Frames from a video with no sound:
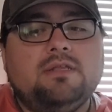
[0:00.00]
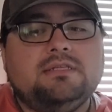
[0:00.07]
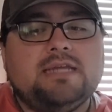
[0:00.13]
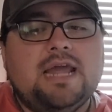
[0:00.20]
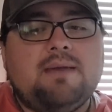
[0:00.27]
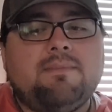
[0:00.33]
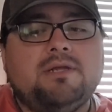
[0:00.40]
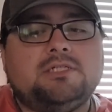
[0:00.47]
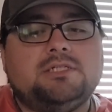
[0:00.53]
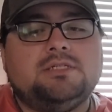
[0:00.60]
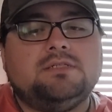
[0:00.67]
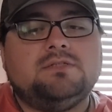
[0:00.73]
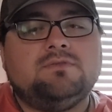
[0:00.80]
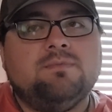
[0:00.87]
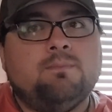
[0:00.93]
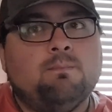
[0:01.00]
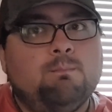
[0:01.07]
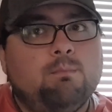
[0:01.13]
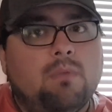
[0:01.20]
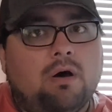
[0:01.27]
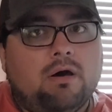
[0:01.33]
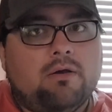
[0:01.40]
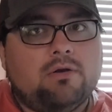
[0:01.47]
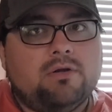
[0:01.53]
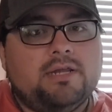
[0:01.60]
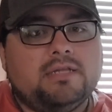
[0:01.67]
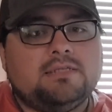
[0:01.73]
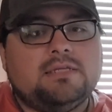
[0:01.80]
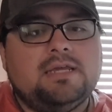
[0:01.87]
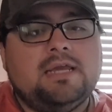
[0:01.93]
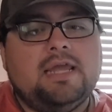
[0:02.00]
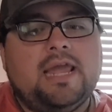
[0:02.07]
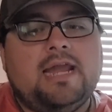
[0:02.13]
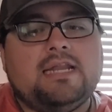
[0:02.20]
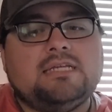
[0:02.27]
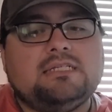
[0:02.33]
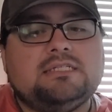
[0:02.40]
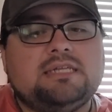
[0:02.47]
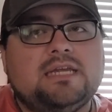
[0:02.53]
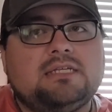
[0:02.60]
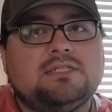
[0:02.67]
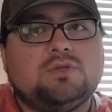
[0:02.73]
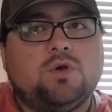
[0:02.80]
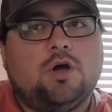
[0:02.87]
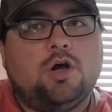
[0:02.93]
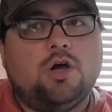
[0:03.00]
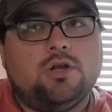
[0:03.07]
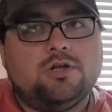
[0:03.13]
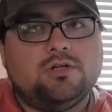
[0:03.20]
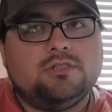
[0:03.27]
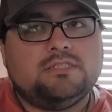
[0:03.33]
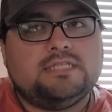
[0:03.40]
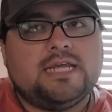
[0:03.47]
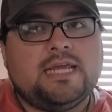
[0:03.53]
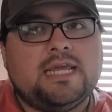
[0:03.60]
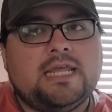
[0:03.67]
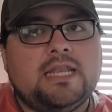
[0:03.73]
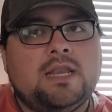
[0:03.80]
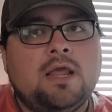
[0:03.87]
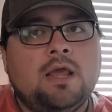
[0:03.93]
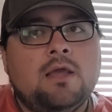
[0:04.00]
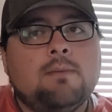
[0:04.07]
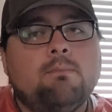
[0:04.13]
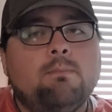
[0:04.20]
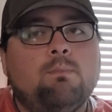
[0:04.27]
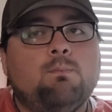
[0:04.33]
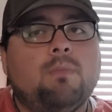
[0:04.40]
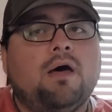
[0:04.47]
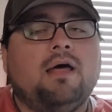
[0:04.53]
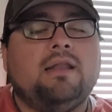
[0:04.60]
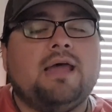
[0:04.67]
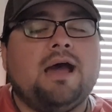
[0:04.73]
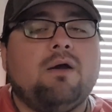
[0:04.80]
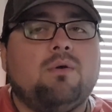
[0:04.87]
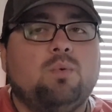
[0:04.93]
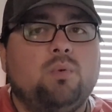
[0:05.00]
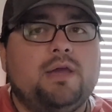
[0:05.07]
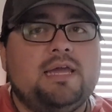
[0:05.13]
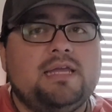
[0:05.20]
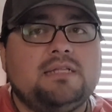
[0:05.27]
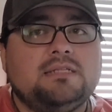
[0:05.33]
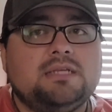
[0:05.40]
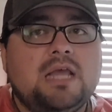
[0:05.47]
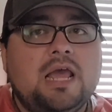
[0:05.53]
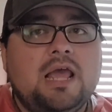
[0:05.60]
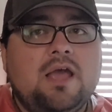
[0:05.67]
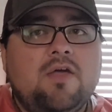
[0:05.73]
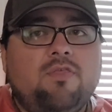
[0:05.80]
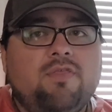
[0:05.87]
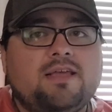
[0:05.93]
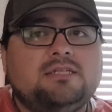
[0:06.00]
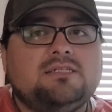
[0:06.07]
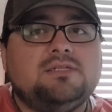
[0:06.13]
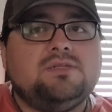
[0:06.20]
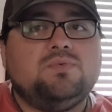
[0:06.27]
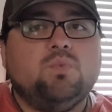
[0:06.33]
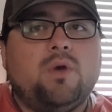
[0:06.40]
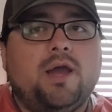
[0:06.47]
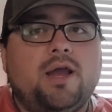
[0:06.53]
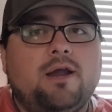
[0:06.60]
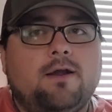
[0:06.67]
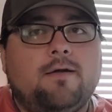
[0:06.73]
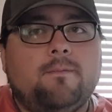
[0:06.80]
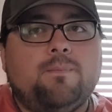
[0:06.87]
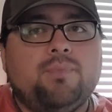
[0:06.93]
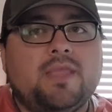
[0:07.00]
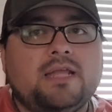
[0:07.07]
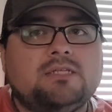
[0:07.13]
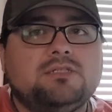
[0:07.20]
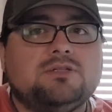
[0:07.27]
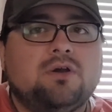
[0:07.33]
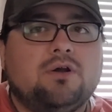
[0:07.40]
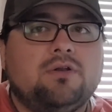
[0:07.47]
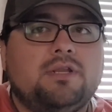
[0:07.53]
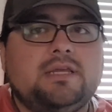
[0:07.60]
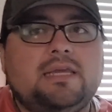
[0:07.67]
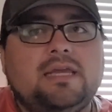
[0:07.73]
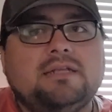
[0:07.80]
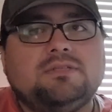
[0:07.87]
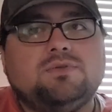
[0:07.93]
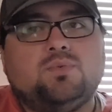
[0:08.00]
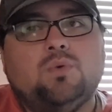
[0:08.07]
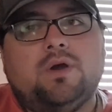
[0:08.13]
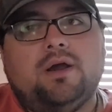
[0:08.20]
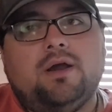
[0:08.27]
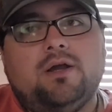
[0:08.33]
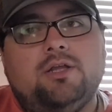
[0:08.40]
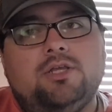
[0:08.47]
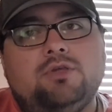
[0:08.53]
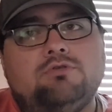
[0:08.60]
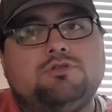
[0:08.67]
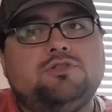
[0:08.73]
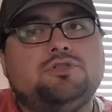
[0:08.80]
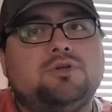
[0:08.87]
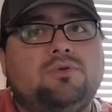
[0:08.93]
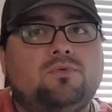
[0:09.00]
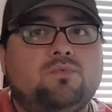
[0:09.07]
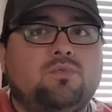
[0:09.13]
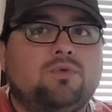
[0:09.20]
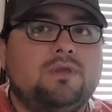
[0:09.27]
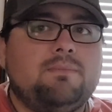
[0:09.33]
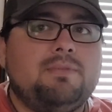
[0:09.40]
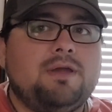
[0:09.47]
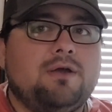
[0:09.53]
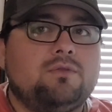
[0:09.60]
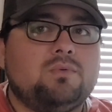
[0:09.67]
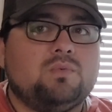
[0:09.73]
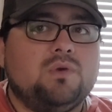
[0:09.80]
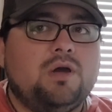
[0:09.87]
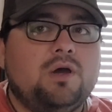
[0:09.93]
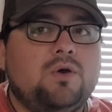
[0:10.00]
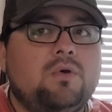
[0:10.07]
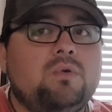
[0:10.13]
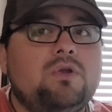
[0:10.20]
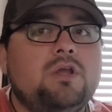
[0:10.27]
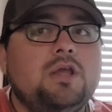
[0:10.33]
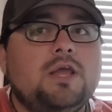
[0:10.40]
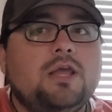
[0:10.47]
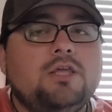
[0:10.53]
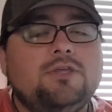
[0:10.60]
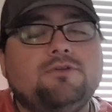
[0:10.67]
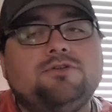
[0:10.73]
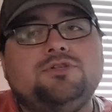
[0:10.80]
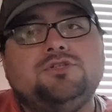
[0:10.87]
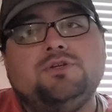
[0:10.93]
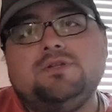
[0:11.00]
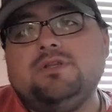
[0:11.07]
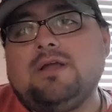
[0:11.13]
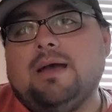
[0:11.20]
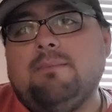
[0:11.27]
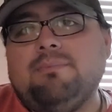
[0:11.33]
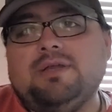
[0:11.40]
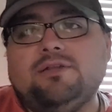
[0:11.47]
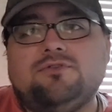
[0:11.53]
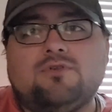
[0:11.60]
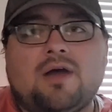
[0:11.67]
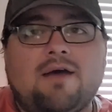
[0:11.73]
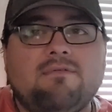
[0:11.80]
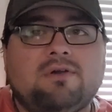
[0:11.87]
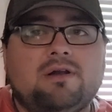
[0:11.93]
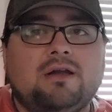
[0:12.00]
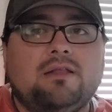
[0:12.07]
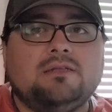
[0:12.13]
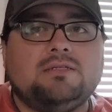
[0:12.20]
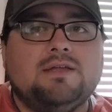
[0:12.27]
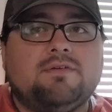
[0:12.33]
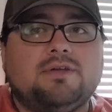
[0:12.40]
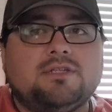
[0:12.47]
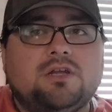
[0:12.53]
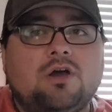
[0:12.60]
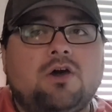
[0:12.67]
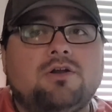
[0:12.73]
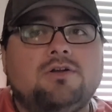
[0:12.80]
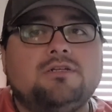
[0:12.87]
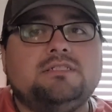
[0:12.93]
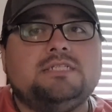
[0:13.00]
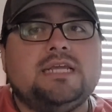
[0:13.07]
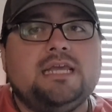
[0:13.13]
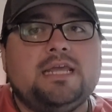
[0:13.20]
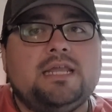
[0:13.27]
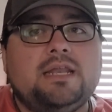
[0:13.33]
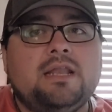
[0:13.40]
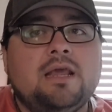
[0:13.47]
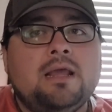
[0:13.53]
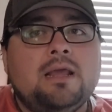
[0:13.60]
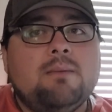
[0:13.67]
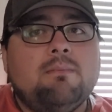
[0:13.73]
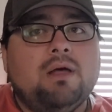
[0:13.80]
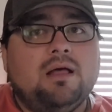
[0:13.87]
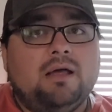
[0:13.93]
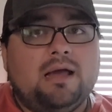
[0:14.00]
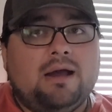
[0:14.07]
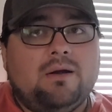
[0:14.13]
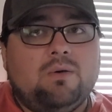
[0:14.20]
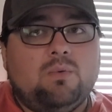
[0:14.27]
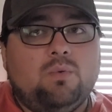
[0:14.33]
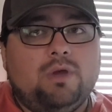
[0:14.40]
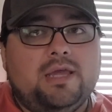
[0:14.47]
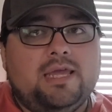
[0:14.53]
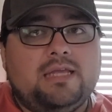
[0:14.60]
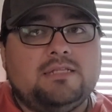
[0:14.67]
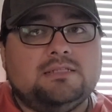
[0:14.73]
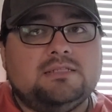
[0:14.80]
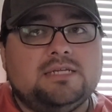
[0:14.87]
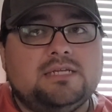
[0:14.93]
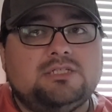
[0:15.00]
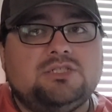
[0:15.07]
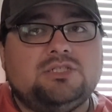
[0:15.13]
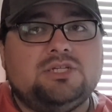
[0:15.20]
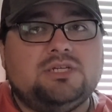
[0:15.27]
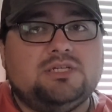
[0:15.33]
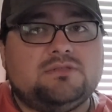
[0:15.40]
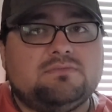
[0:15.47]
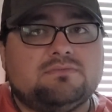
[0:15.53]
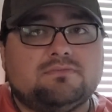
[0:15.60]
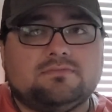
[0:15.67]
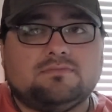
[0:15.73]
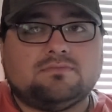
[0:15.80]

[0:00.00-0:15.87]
the damage is moderate, 86 to 110 mile an hour winds. This is where it's starting to get to where you shouldn't really be on the road. You should not be driving around this stuff because 110 mile an hour winds is just